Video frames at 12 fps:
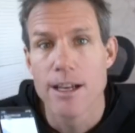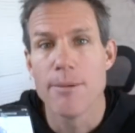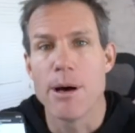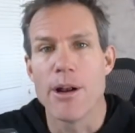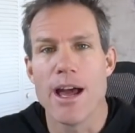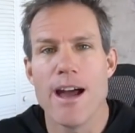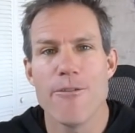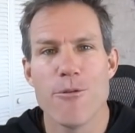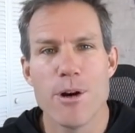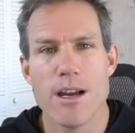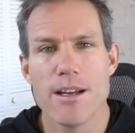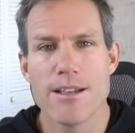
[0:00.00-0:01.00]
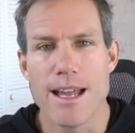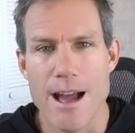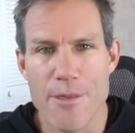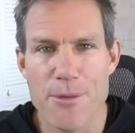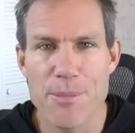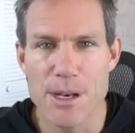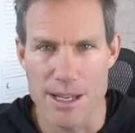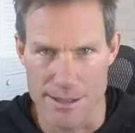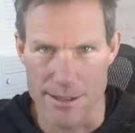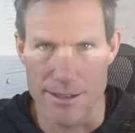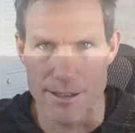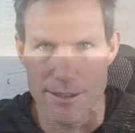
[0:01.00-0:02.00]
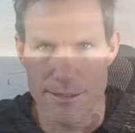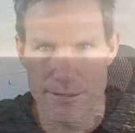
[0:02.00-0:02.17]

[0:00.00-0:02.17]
about halfway down the peninsula.